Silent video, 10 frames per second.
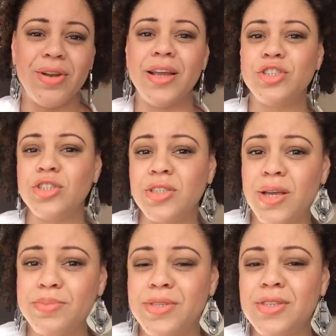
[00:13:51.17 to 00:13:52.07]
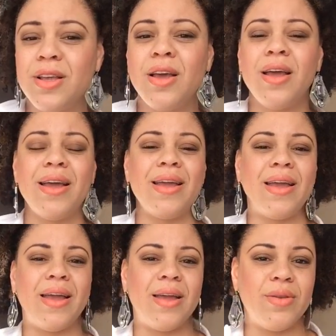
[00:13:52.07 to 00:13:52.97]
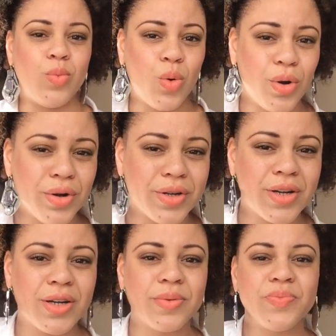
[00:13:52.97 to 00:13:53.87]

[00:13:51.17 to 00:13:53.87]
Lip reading: relationships, in work,